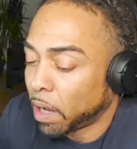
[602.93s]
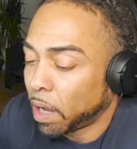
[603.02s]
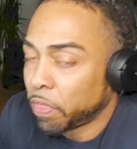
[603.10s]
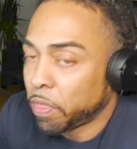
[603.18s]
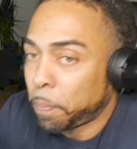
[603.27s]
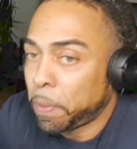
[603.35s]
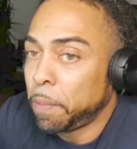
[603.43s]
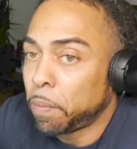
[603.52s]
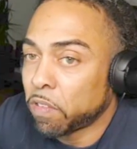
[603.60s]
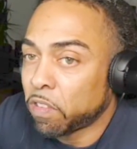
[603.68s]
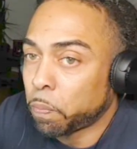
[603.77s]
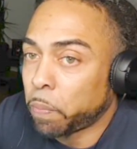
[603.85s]
other
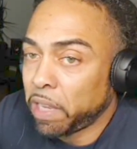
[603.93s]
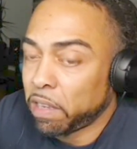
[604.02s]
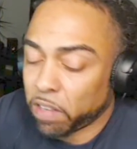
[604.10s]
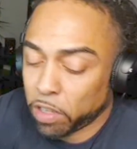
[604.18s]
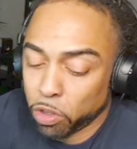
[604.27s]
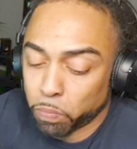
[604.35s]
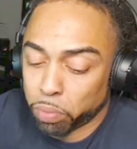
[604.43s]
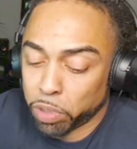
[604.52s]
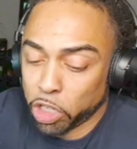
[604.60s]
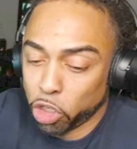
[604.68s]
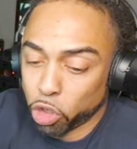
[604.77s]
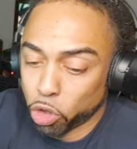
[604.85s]
people's space and you
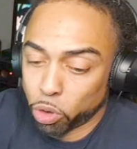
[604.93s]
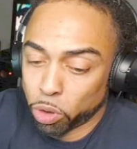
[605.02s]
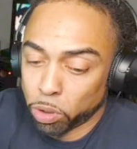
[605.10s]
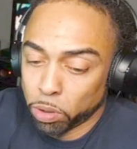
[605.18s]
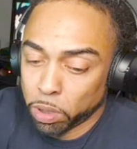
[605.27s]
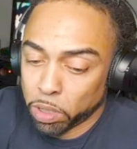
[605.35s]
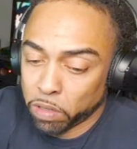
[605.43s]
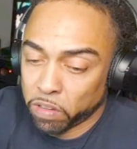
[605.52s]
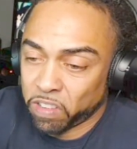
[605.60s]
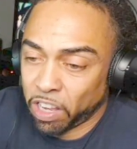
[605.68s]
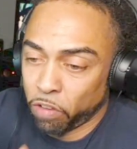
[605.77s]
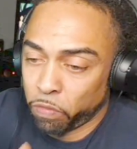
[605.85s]
bring your
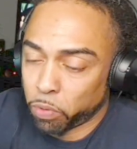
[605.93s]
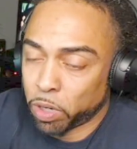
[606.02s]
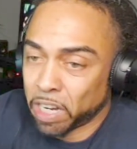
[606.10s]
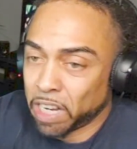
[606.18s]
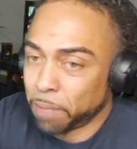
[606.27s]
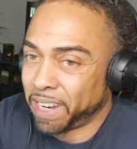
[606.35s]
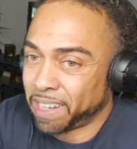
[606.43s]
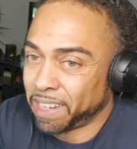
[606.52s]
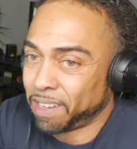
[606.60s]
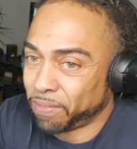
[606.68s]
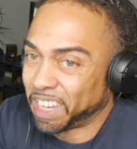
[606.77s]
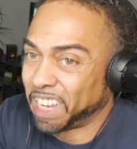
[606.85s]
self-proclaimed
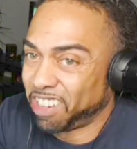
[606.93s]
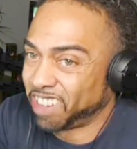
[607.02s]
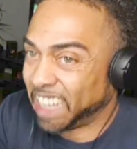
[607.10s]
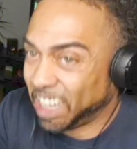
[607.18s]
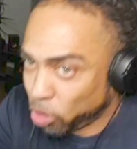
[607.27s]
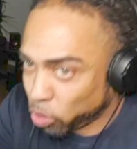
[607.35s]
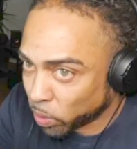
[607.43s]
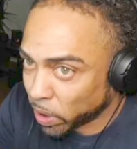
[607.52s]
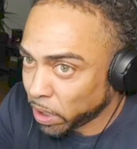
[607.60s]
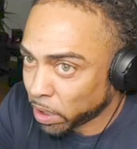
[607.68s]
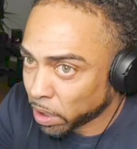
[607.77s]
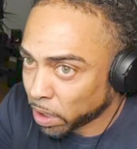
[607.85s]
identification into
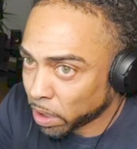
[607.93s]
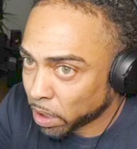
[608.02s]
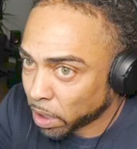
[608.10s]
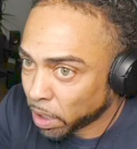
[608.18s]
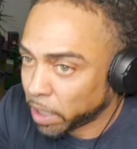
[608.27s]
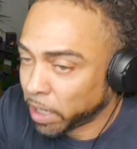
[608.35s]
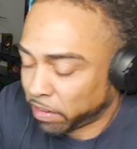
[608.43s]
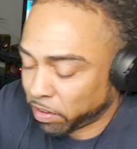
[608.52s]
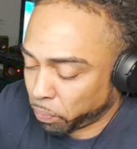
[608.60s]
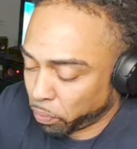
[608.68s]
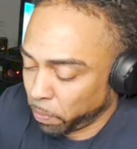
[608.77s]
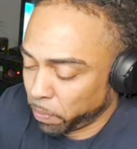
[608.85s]
it, it's a
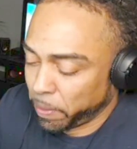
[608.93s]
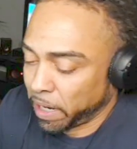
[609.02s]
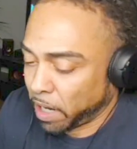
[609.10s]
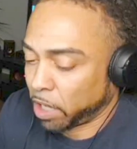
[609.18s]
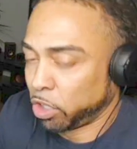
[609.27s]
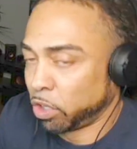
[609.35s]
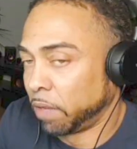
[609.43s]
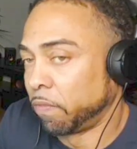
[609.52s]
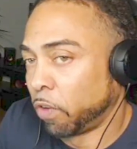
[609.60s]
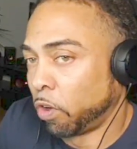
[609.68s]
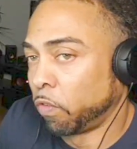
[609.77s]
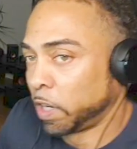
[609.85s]
problem now because you're
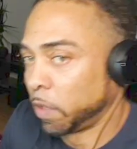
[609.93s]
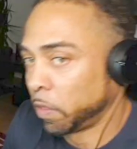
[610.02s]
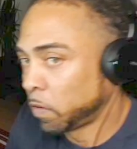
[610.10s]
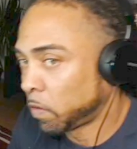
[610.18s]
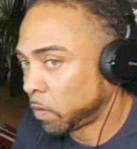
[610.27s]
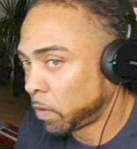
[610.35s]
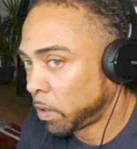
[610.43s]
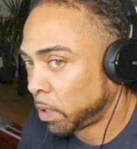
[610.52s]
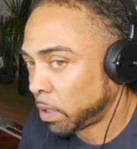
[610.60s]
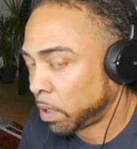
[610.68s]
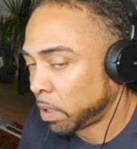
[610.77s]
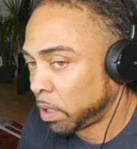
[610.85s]
involving others.
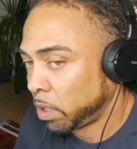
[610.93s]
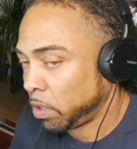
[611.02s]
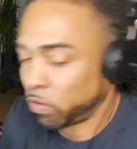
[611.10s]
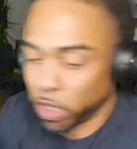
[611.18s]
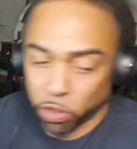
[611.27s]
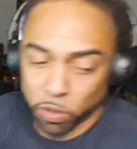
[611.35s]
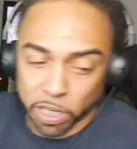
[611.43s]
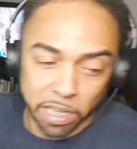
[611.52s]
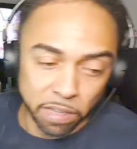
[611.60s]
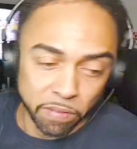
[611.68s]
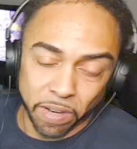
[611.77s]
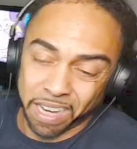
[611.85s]
You're trying to
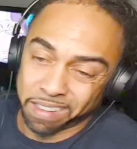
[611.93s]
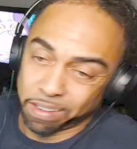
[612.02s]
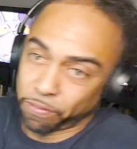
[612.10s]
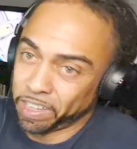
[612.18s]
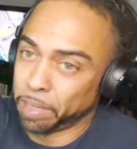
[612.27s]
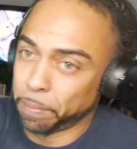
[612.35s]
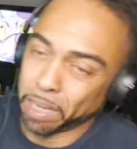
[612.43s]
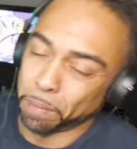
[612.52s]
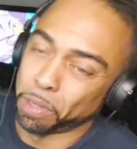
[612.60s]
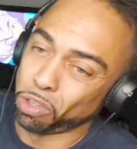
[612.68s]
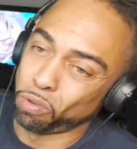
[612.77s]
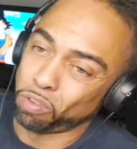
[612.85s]
identify as a female,
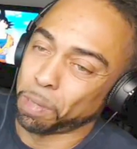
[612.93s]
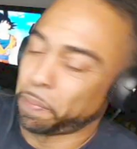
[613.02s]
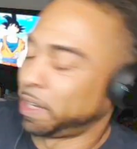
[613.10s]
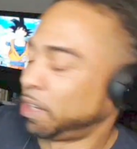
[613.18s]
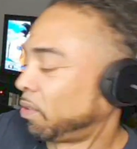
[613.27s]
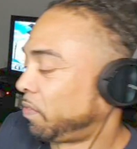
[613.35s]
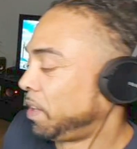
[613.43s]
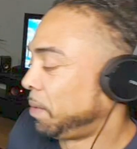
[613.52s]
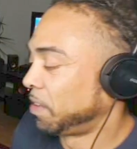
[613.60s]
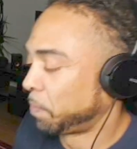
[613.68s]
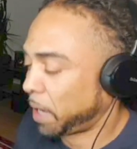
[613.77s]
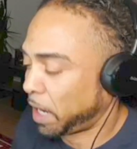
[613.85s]
but you stepping into a
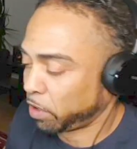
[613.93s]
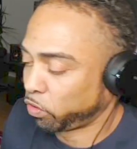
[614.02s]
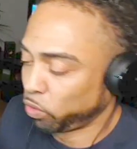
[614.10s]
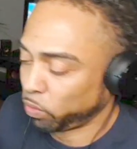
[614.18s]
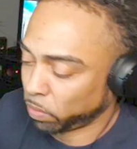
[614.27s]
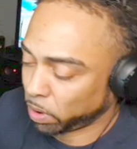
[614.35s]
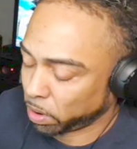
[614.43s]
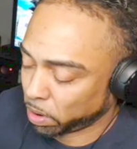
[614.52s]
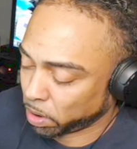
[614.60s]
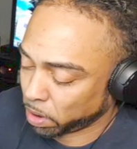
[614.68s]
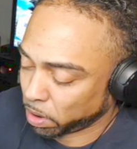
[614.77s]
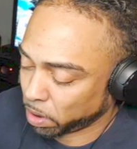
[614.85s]
female's bathroom
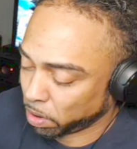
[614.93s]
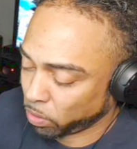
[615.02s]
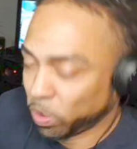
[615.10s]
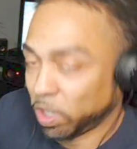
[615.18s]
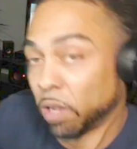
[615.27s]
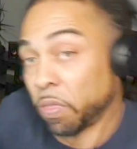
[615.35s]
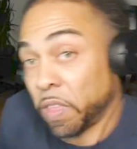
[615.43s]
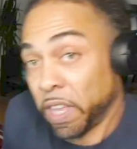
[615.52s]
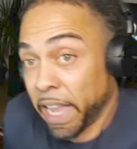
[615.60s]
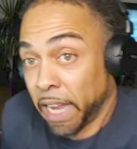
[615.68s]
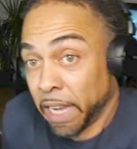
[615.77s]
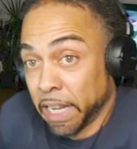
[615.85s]
with your thing
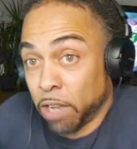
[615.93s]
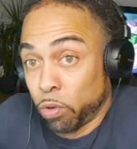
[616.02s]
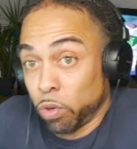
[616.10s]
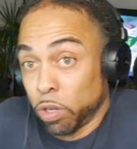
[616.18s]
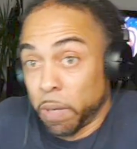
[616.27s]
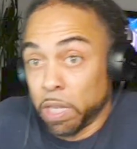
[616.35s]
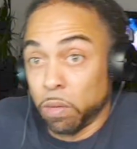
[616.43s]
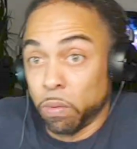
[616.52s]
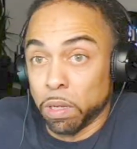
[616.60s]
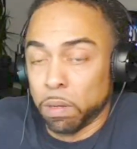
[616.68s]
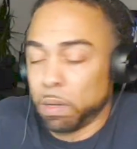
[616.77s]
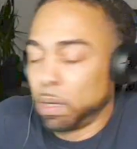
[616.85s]
hanging out, talking about you
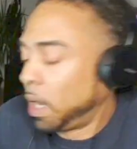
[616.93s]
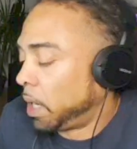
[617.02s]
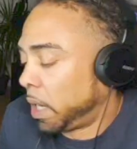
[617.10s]
want to, no.